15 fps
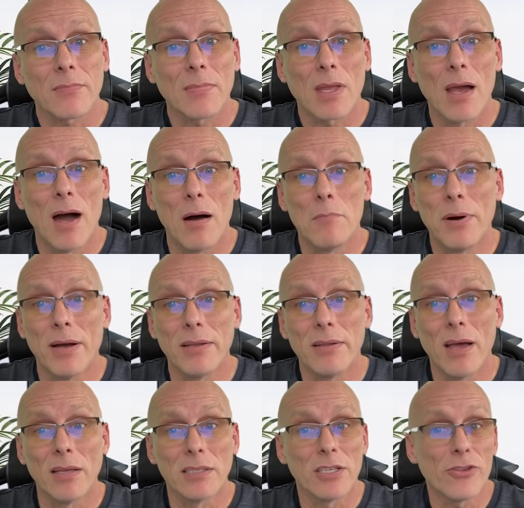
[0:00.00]
but
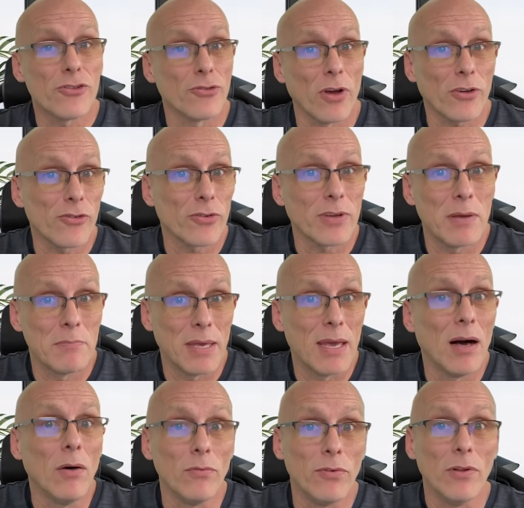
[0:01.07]
a little structure can be
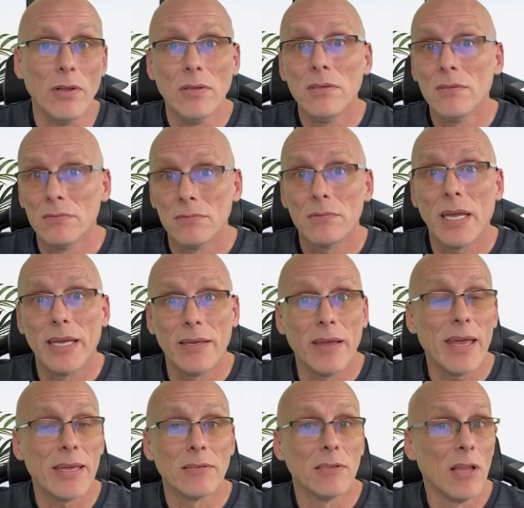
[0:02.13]
helpful
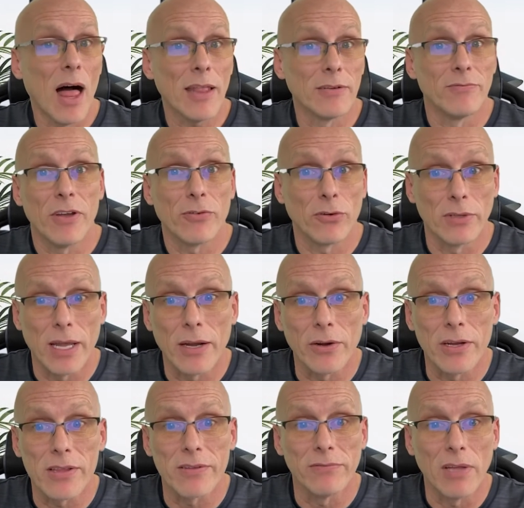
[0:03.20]
in a lot of different
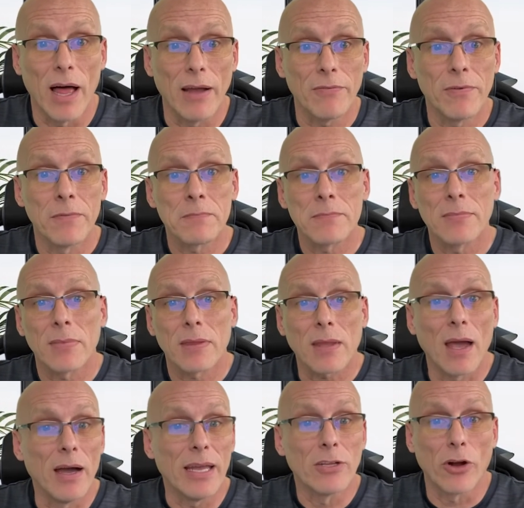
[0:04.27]
areas of life.
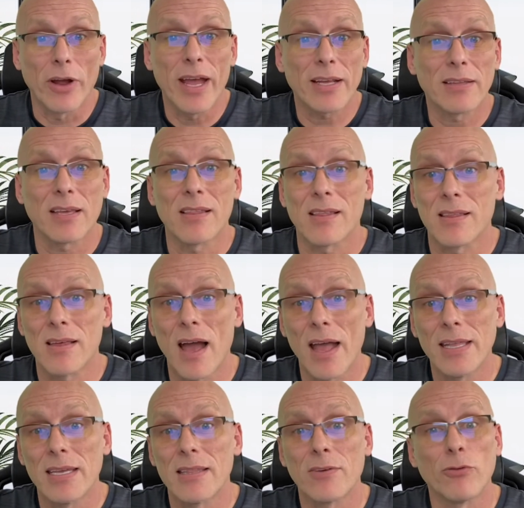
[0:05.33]
In our hectic
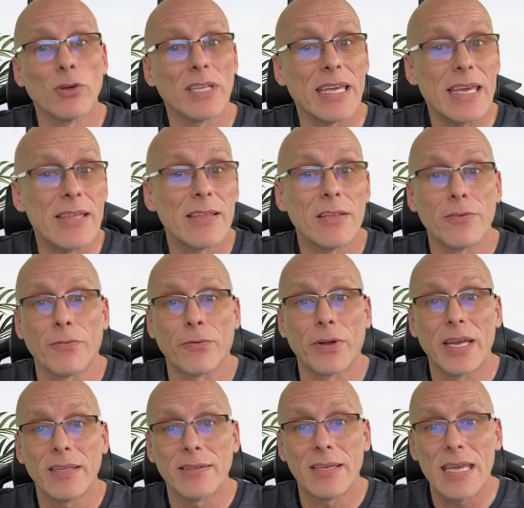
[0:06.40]
society, it's really easy to
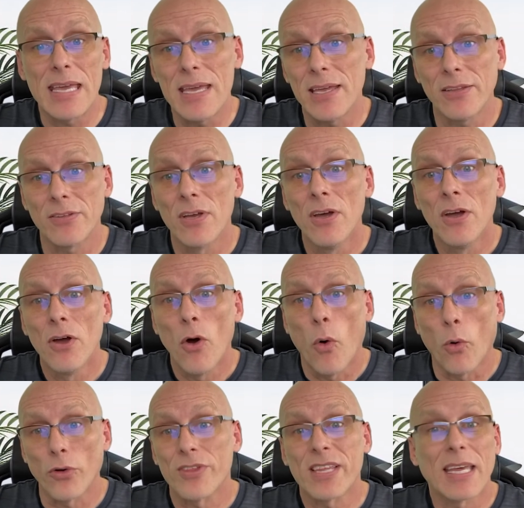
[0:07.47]
forget to eat
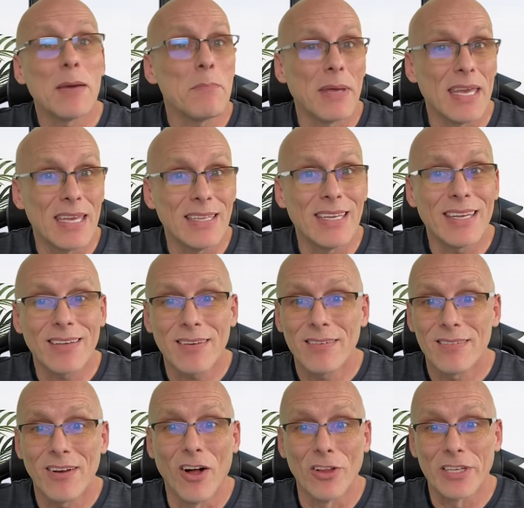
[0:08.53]
or skip eating
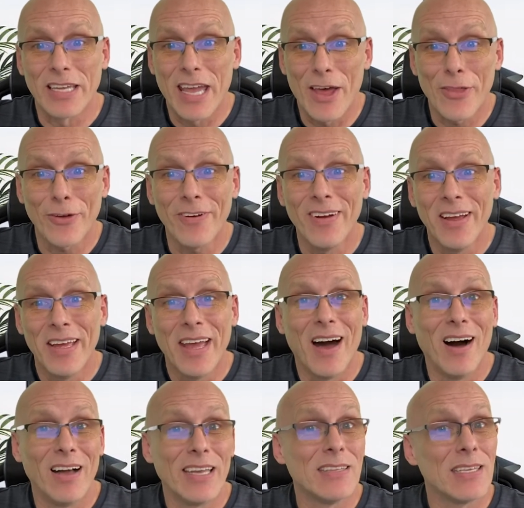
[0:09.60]
altogether
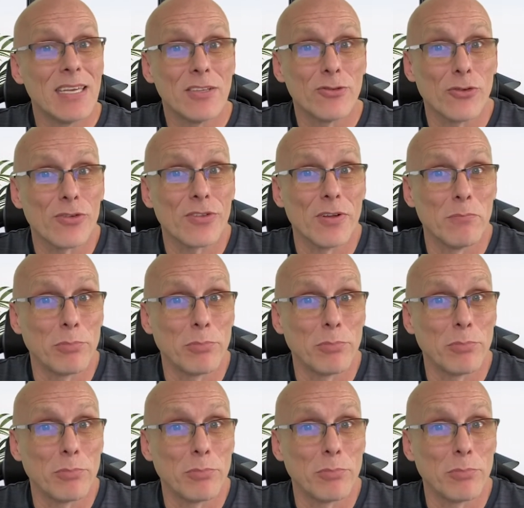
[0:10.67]
in the interest of